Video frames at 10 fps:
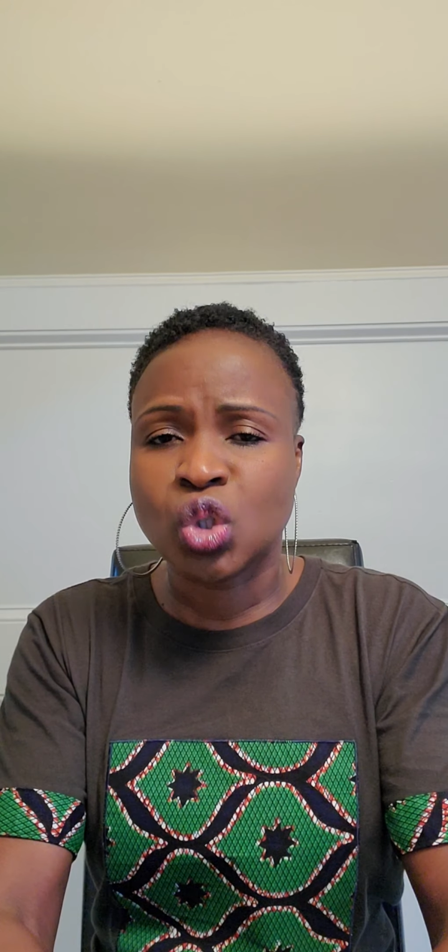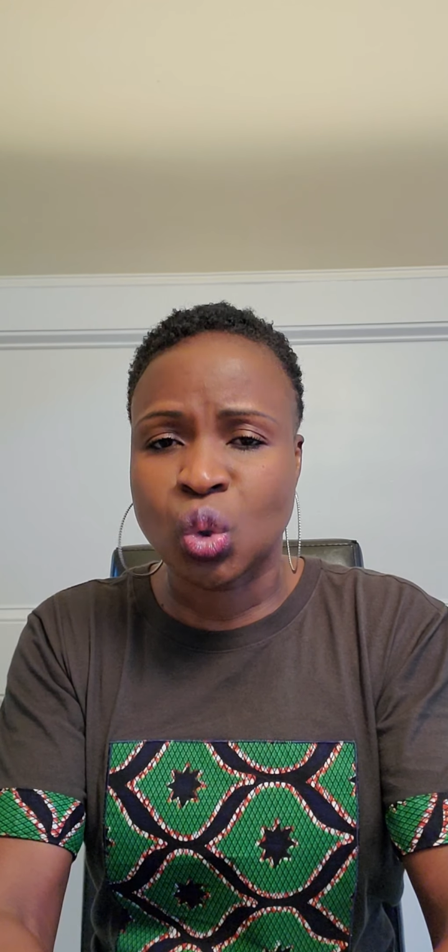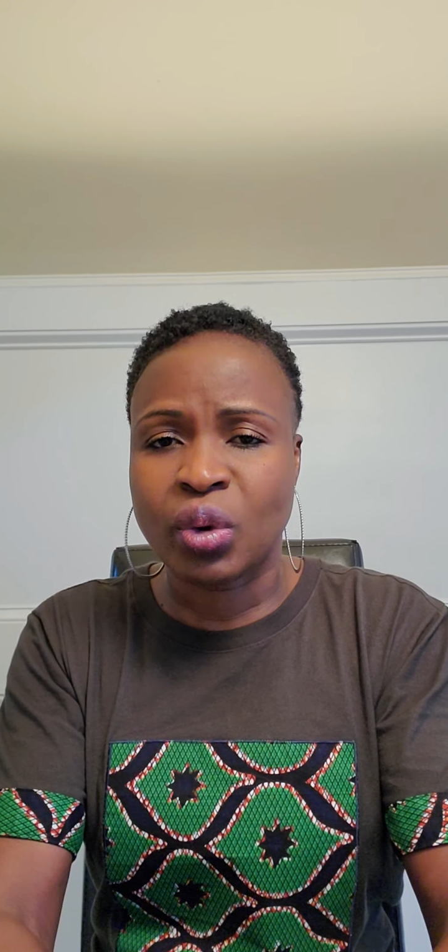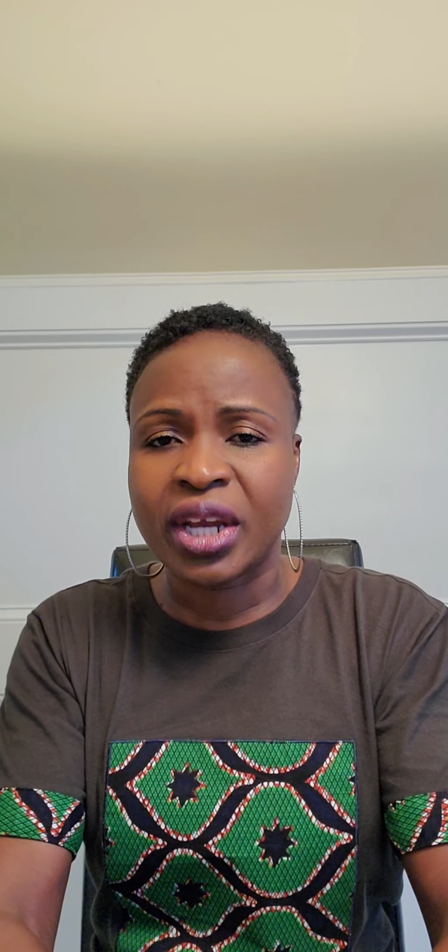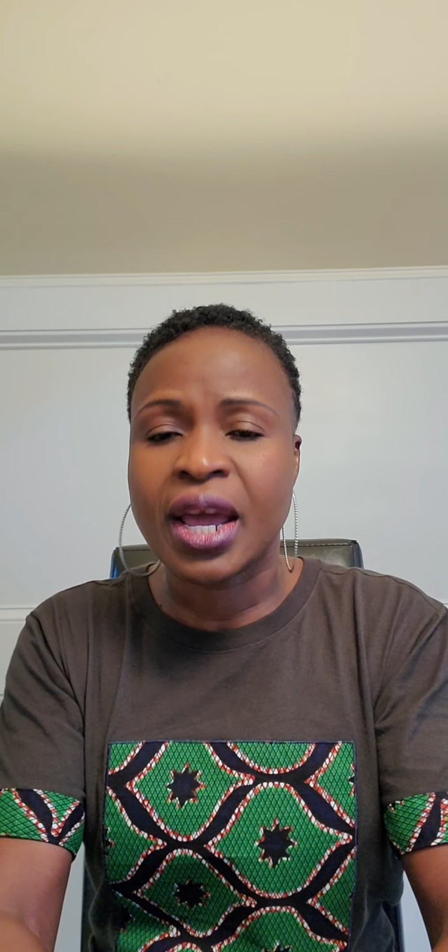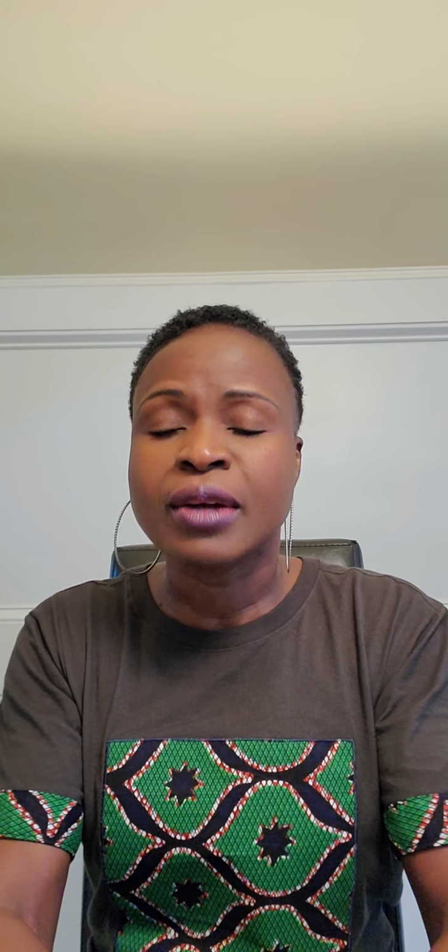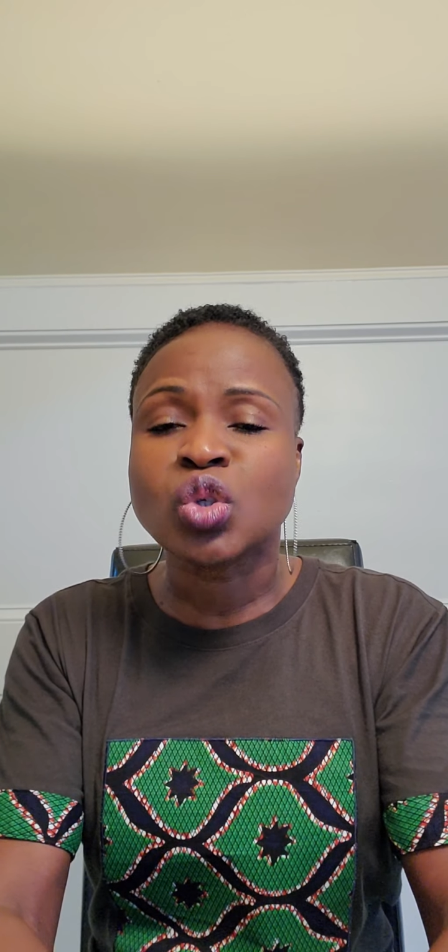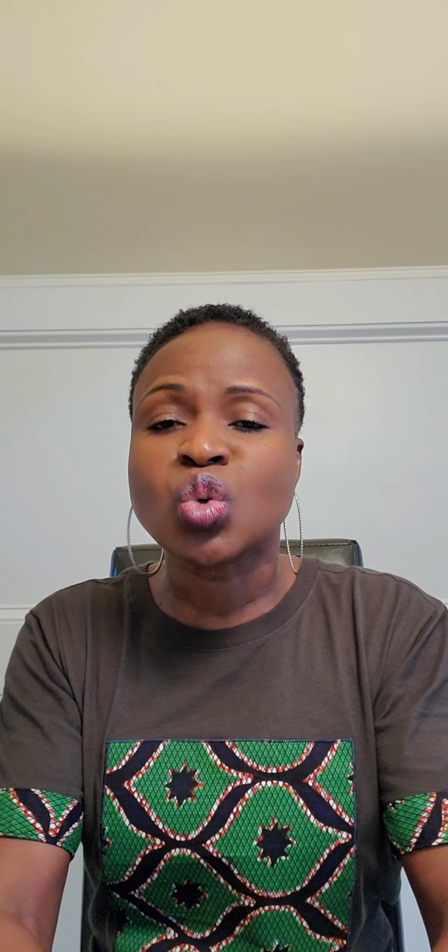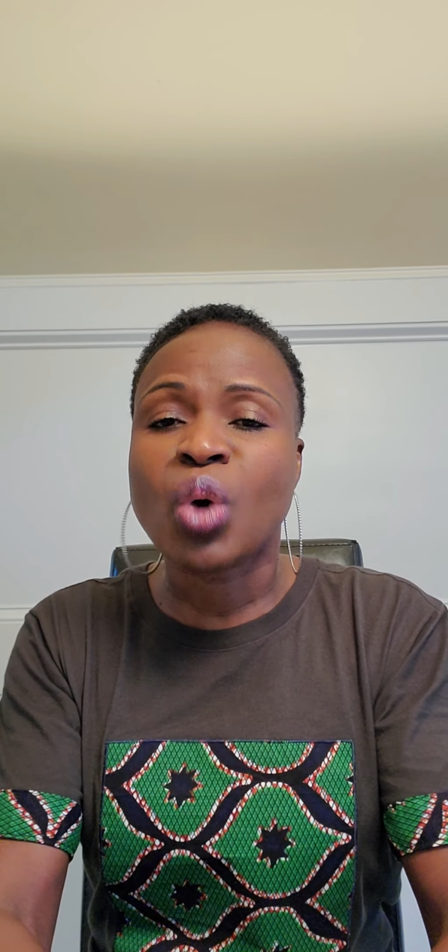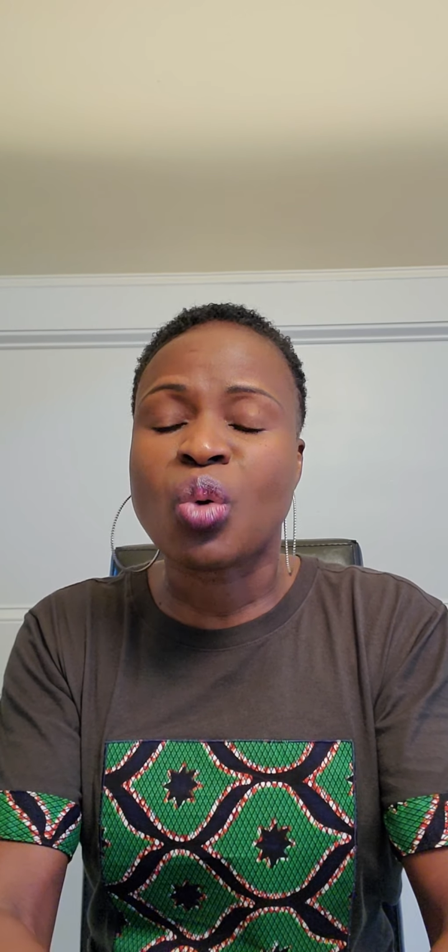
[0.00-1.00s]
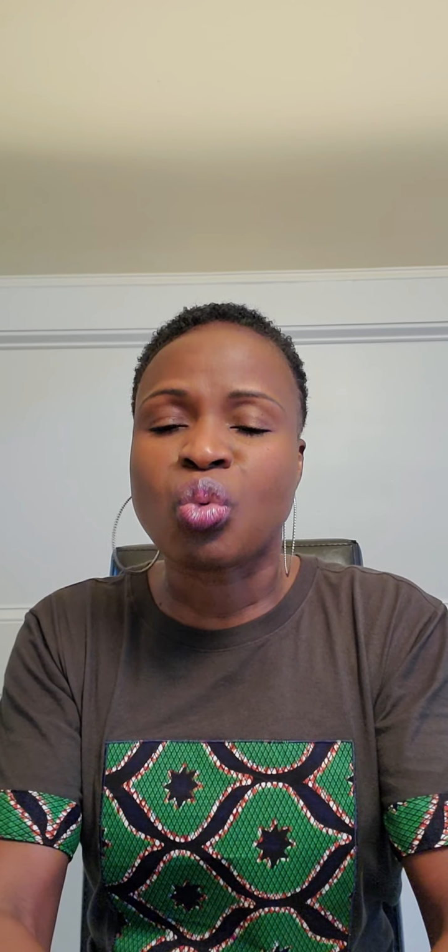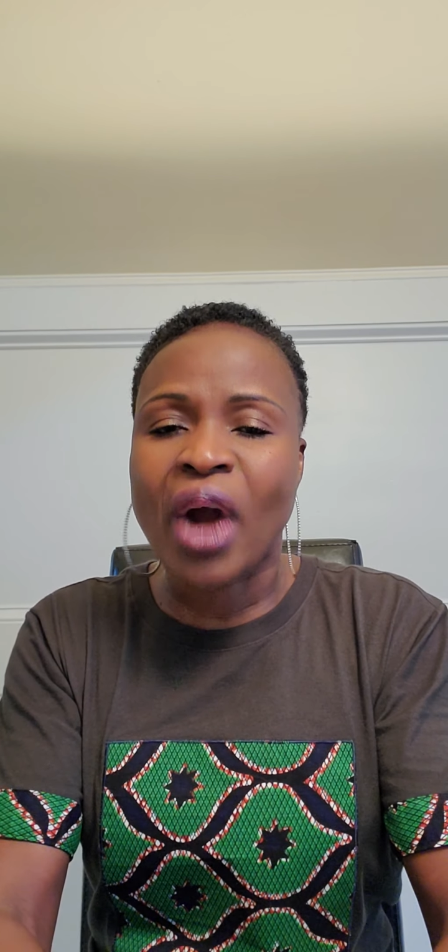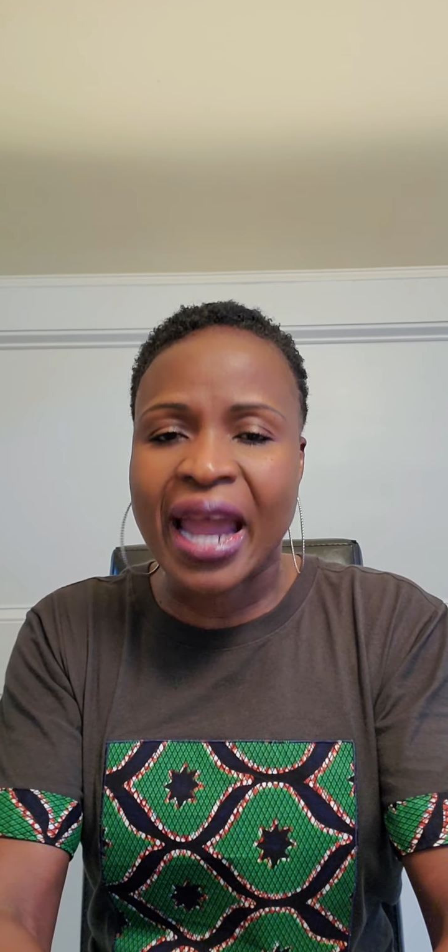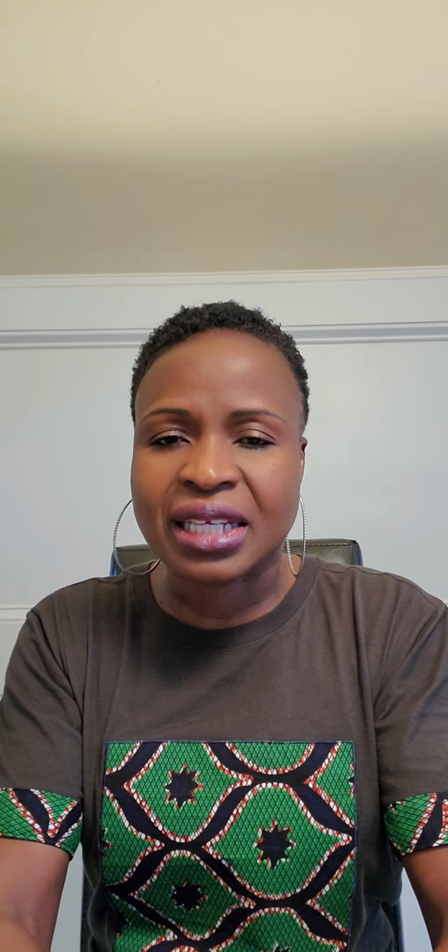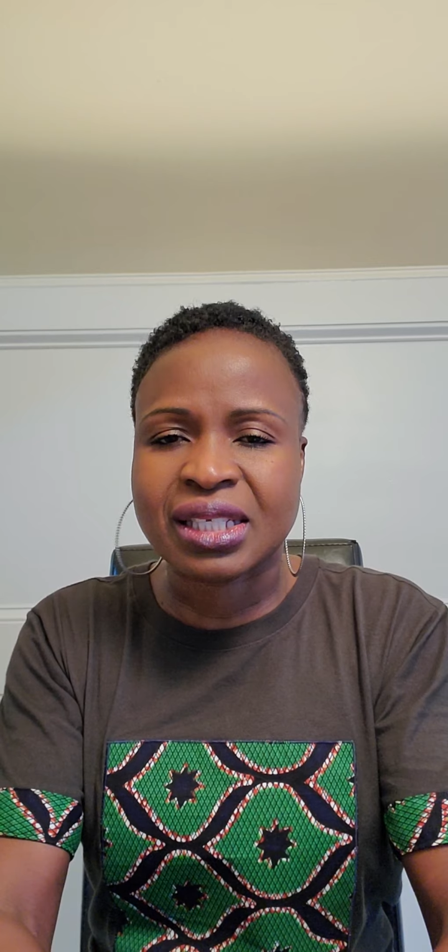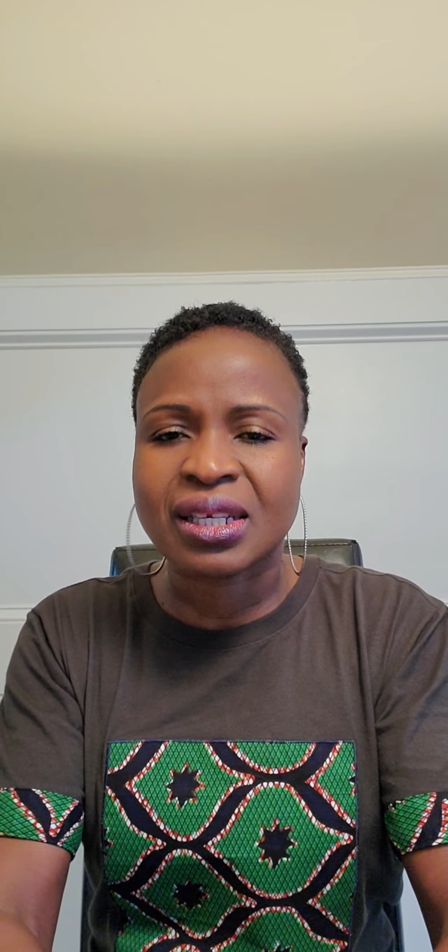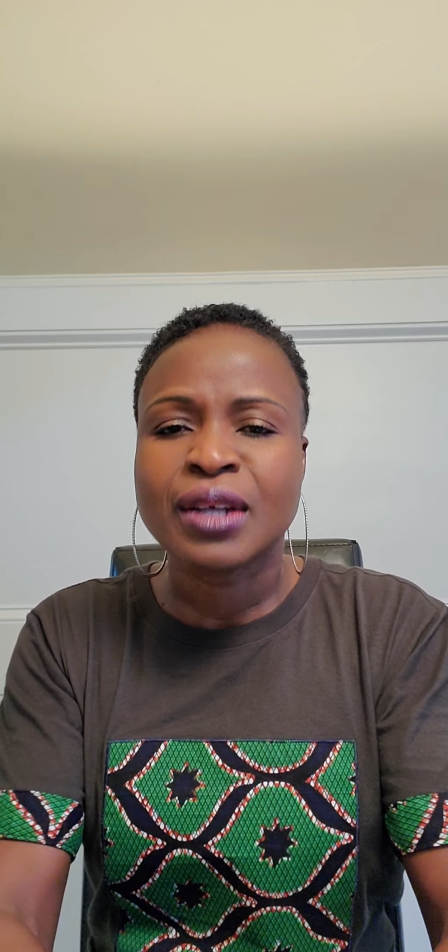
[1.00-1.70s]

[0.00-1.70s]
doing, do it right.